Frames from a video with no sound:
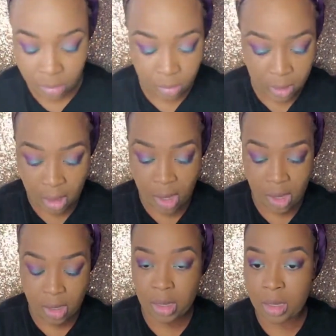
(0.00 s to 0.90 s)

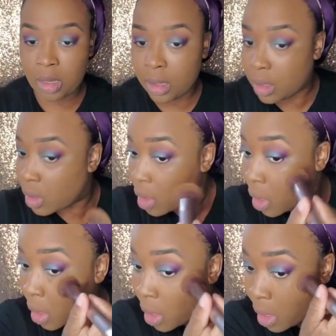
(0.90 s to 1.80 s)
Hey,
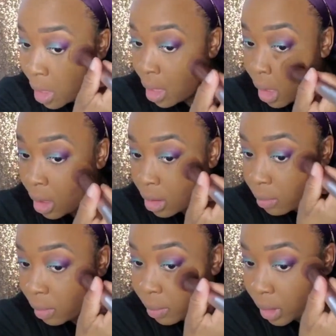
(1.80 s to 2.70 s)

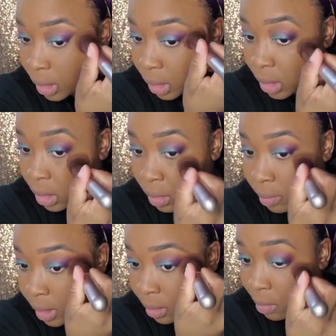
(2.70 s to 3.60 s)
put a little
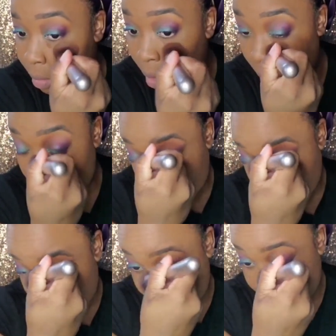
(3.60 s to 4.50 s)
bit more
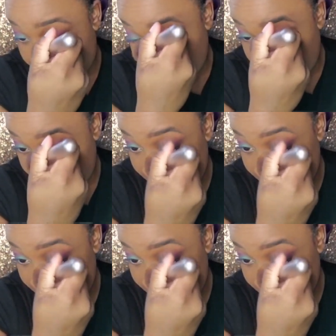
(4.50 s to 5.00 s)
on my